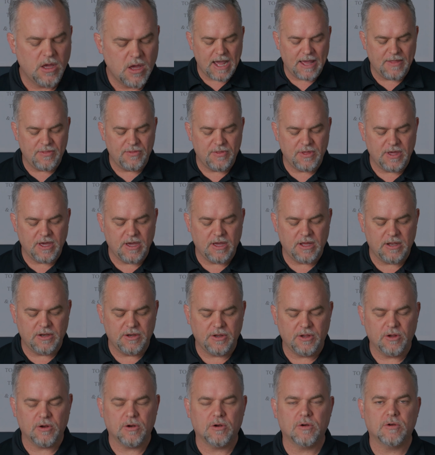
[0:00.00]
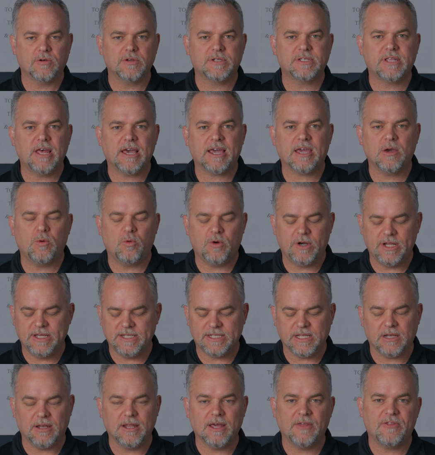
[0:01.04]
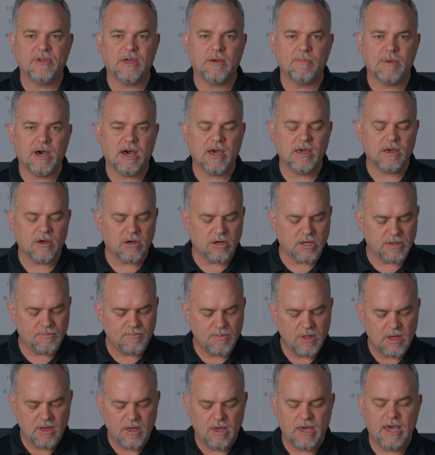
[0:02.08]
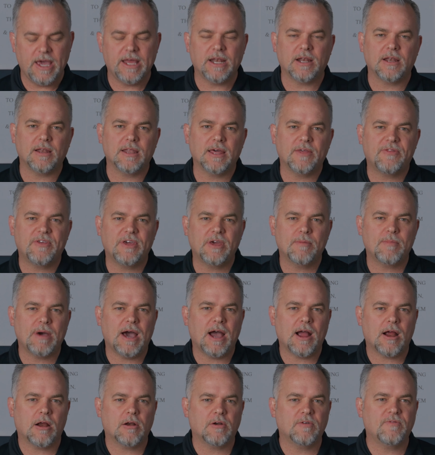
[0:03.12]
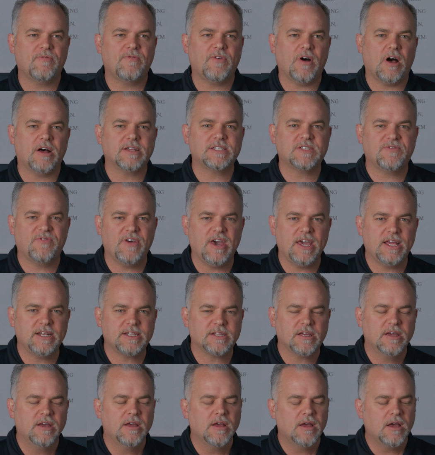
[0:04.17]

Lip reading: And then your second one is lithium ion and lithium iron phosphate.